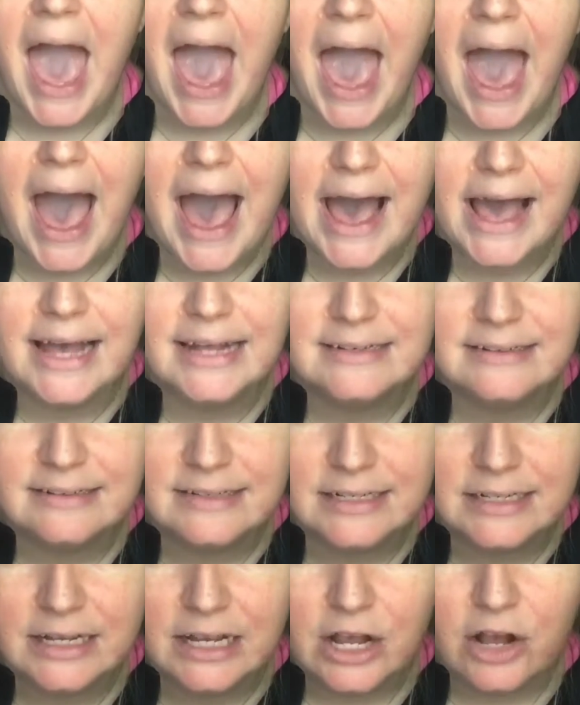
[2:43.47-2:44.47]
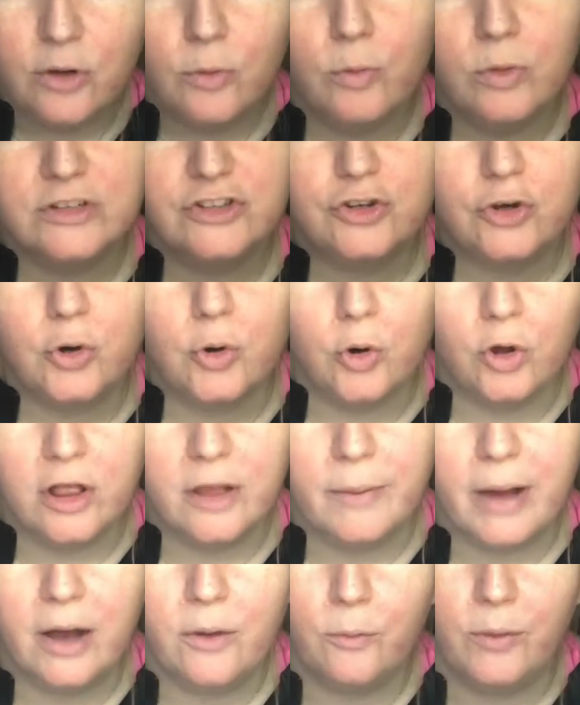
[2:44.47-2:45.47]
and what's cool
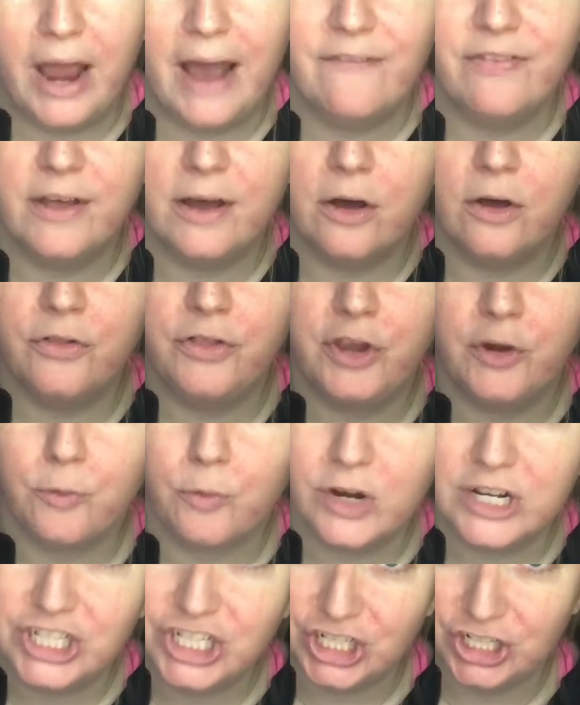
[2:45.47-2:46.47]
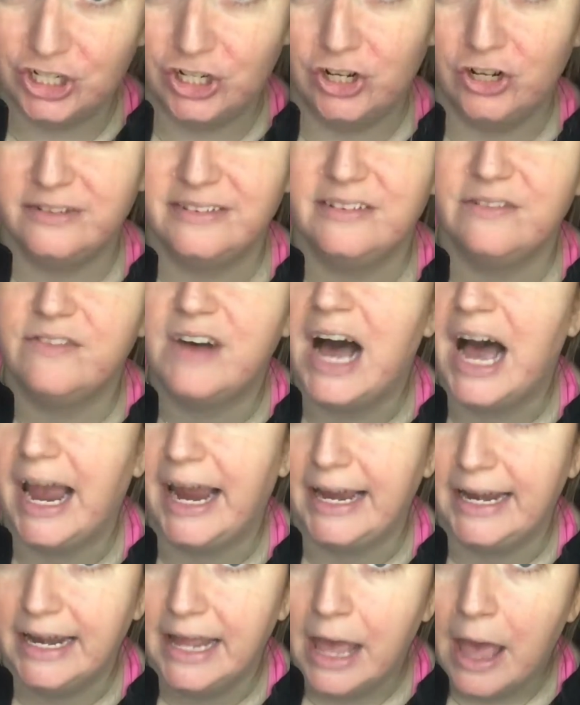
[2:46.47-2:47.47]
about, we have the original
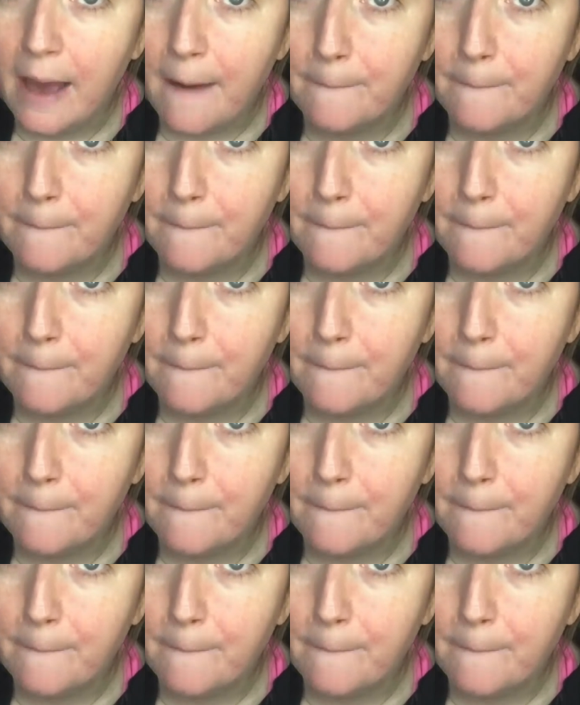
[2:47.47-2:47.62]
Divine,